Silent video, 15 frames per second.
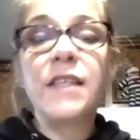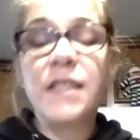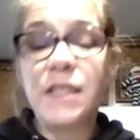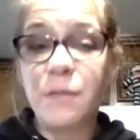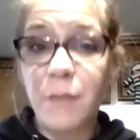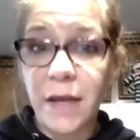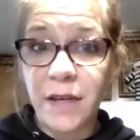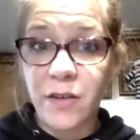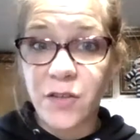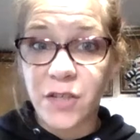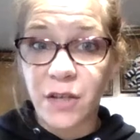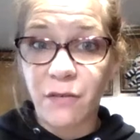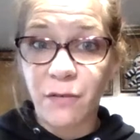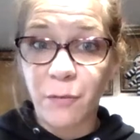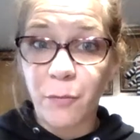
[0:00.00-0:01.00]
to make
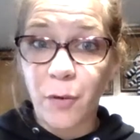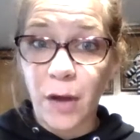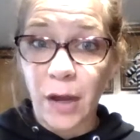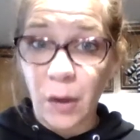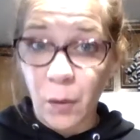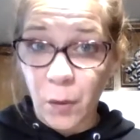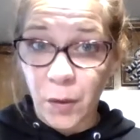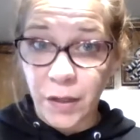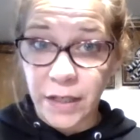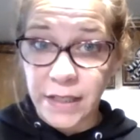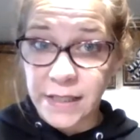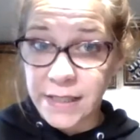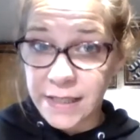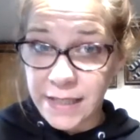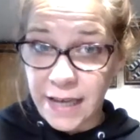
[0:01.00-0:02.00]
yourself a
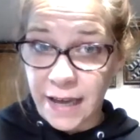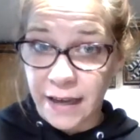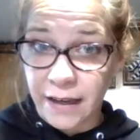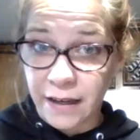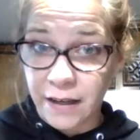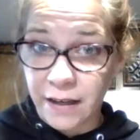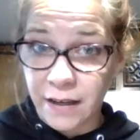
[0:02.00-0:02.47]
priority today.